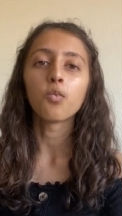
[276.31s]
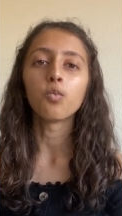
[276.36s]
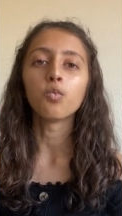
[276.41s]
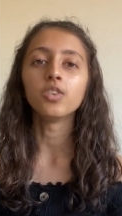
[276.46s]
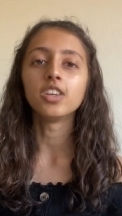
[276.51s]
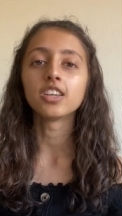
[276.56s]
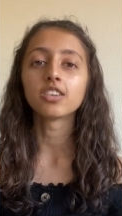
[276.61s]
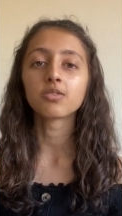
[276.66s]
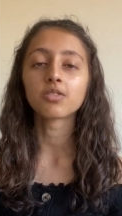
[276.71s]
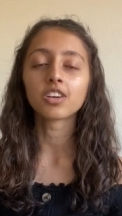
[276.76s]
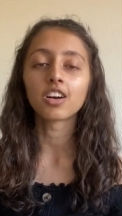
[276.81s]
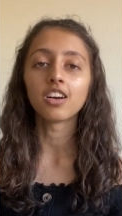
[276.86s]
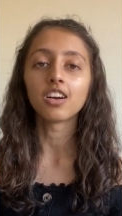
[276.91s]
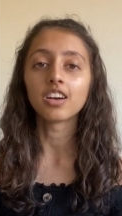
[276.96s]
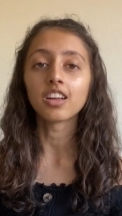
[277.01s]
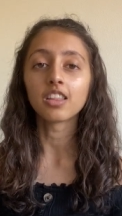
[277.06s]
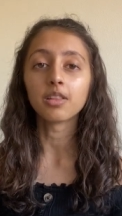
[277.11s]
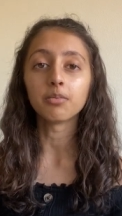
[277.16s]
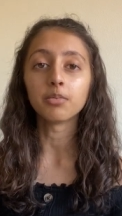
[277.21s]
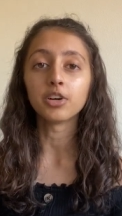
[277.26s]

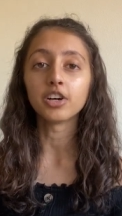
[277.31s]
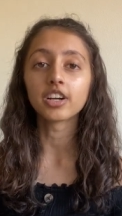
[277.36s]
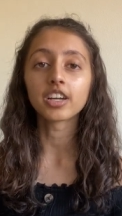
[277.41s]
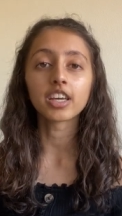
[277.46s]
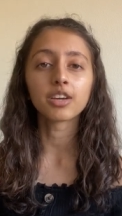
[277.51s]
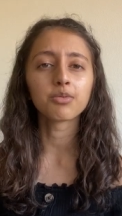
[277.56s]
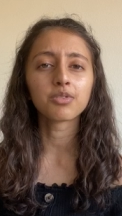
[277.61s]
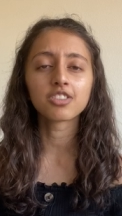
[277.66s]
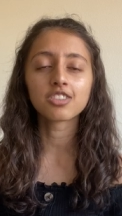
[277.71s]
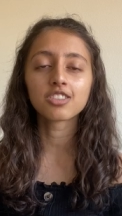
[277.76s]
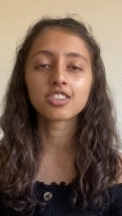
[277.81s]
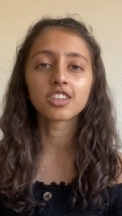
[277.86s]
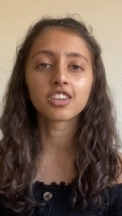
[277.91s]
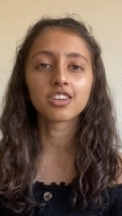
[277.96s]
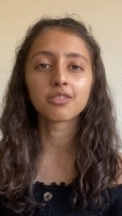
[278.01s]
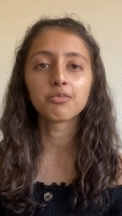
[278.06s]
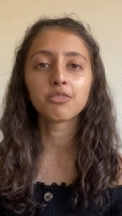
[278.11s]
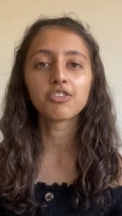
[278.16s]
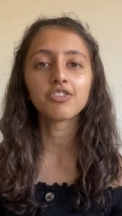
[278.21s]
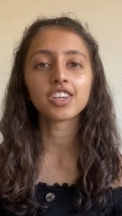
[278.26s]
disregarding the book it was just a
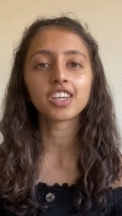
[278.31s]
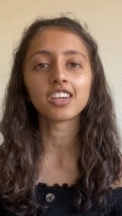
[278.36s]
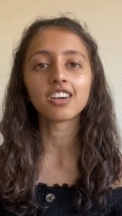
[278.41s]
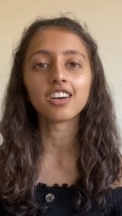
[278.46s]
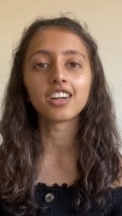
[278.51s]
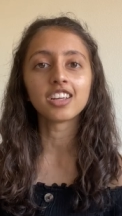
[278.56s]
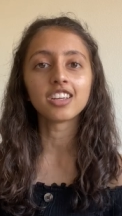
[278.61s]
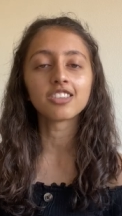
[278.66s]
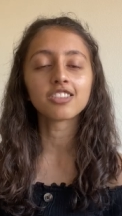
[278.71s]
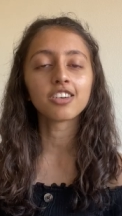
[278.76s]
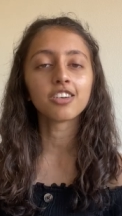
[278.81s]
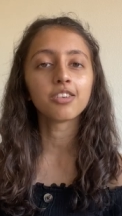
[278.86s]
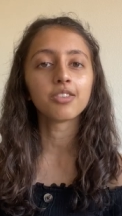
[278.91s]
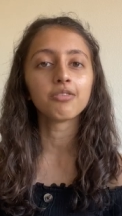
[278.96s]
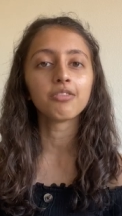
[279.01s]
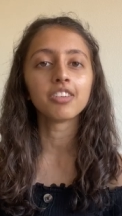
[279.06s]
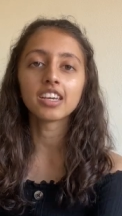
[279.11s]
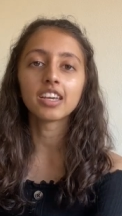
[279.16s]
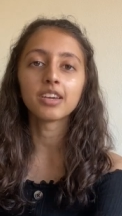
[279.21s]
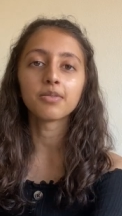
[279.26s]
good movie on its
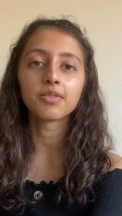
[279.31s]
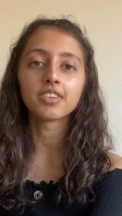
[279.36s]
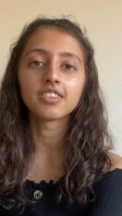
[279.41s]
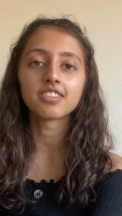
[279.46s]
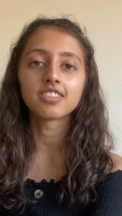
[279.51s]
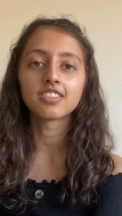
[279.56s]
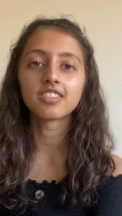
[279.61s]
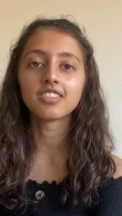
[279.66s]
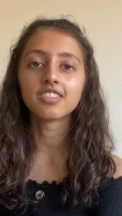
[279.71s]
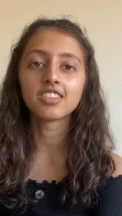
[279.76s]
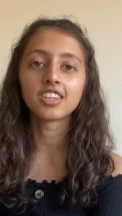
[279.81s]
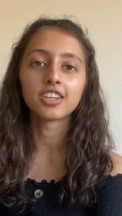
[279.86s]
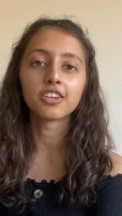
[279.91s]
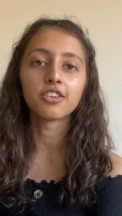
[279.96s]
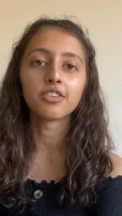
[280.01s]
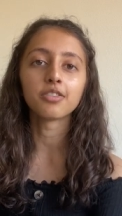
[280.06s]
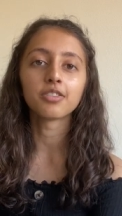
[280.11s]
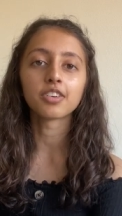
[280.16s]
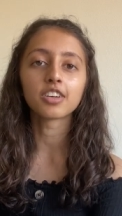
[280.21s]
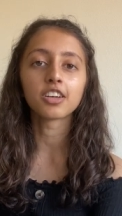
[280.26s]
own it was you
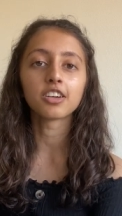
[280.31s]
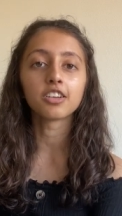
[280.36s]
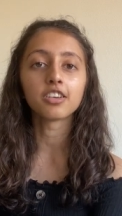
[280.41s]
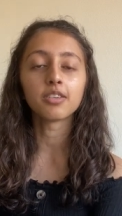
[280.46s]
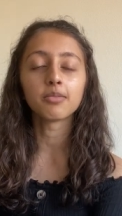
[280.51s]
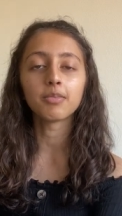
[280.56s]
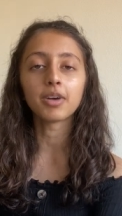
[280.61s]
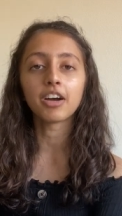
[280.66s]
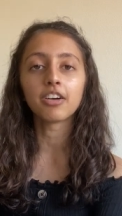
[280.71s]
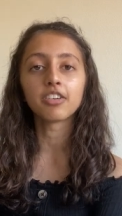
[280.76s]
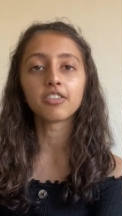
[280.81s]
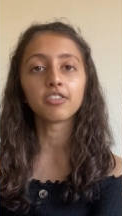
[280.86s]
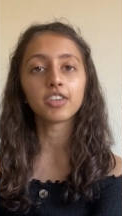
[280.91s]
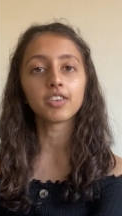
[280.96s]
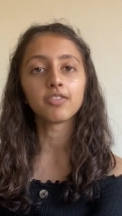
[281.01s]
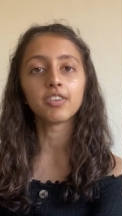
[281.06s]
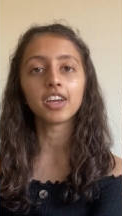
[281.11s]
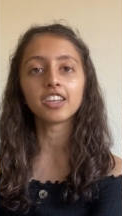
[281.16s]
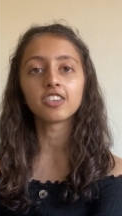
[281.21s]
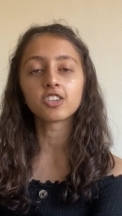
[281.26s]
know a good amount of
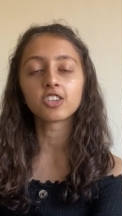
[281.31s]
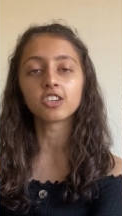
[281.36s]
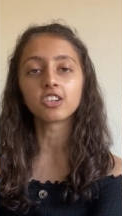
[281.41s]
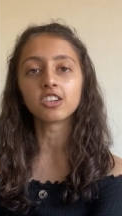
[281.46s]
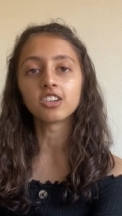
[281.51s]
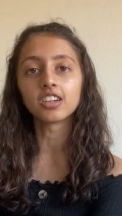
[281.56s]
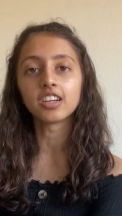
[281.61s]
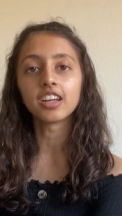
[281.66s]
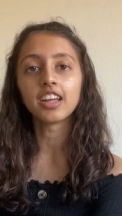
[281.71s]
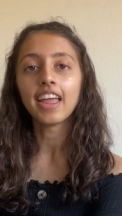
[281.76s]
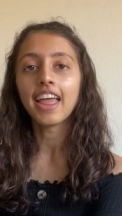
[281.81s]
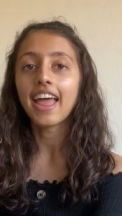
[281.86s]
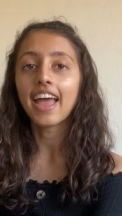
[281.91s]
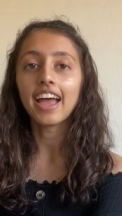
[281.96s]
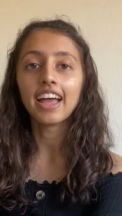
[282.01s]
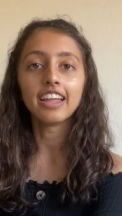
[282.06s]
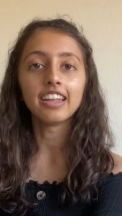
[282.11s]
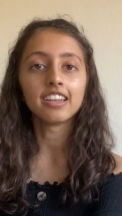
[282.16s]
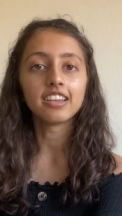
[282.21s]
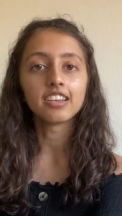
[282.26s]
adventure
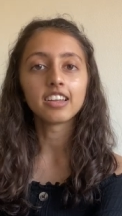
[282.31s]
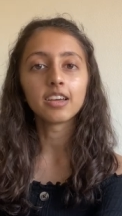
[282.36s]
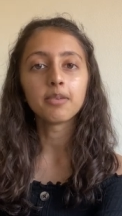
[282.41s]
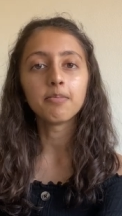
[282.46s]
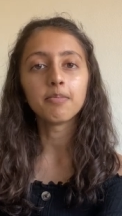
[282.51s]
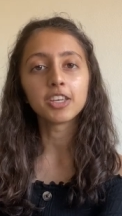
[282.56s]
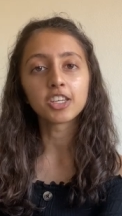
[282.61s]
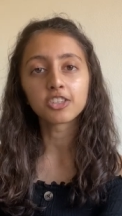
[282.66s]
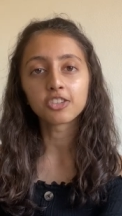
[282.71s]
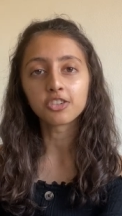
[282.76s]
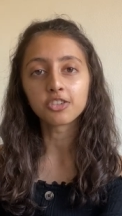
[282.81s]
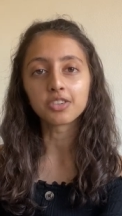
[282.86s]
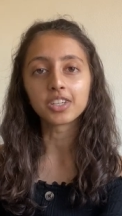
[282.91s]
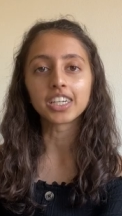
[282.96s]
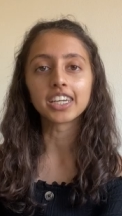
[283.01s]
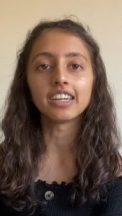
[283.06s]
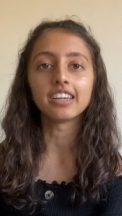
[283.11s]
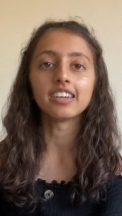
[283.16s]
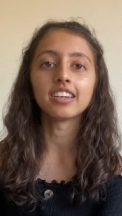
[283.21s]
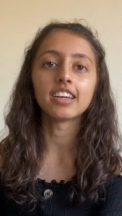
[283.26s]
and
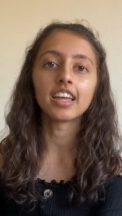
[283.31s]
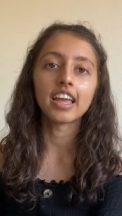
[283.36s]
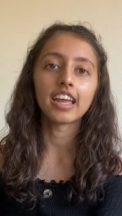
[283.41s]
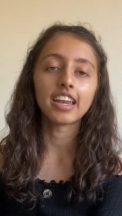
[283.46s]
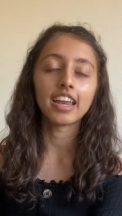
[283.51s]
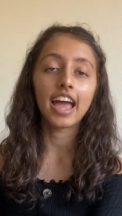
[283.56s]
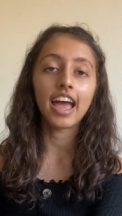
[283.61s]
mystery and